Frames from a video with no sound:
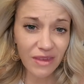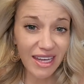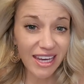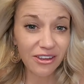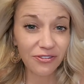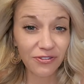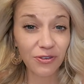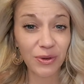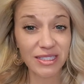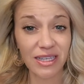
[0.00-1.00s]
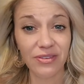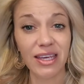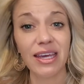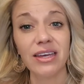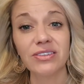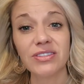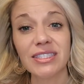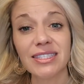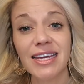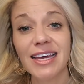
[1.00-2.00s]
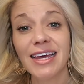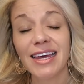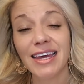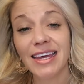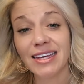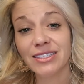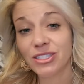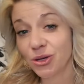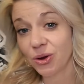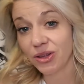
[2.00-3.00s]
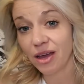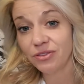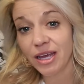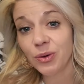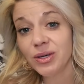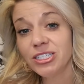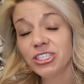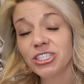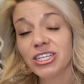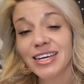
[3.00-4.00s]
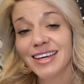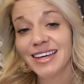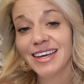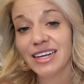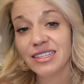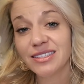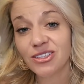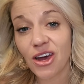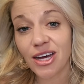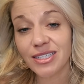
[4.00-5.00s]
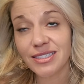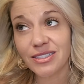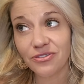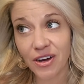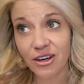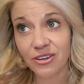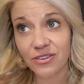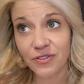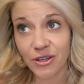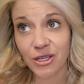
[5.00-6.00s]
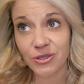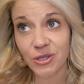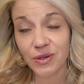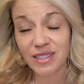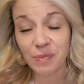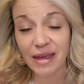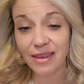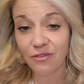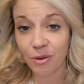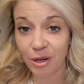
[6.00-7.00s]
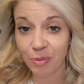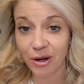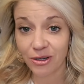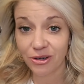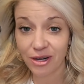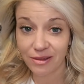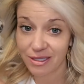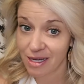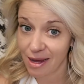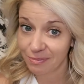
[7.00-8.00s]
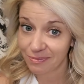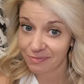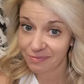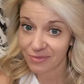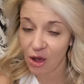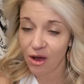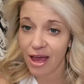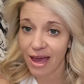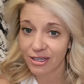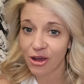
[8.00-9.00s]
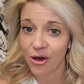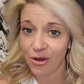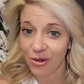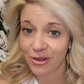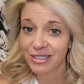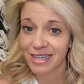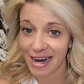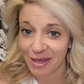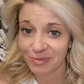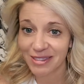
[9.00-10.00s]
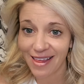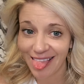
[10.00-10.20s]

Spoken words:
if receiving gifts is your love language, it is not fair for you to expect that from your partner at all the time. At all times.